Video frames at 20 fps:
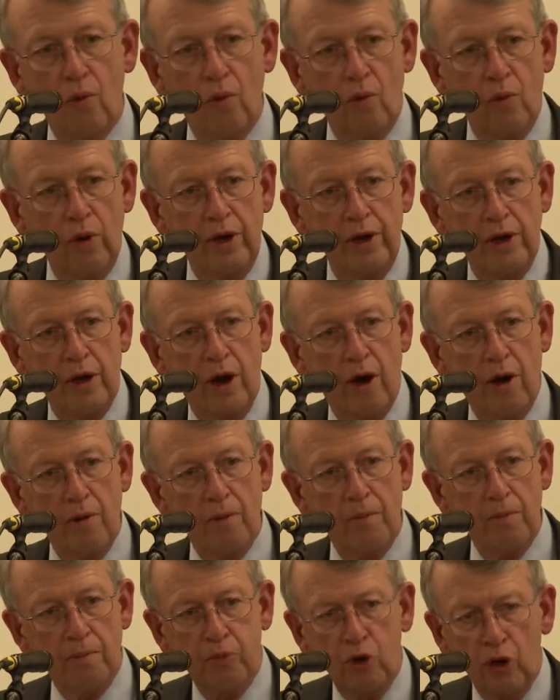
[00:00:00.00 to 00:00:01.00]
We
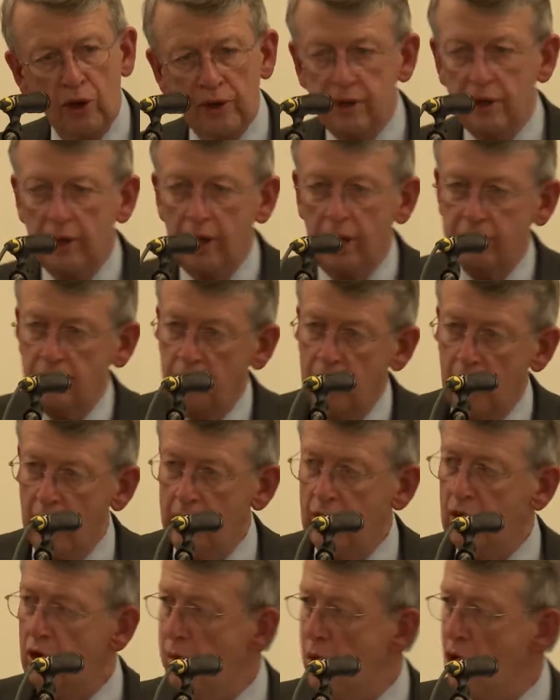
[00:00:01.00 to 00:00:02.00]
are pulling together,
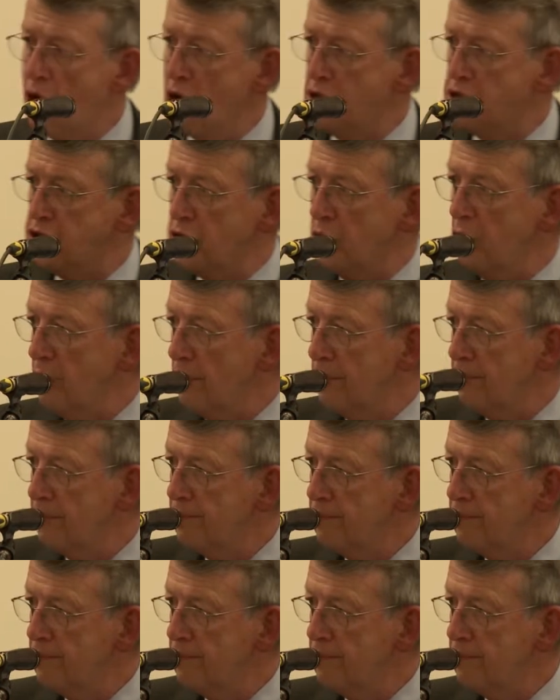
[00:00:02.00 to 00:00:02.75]
not in a merger.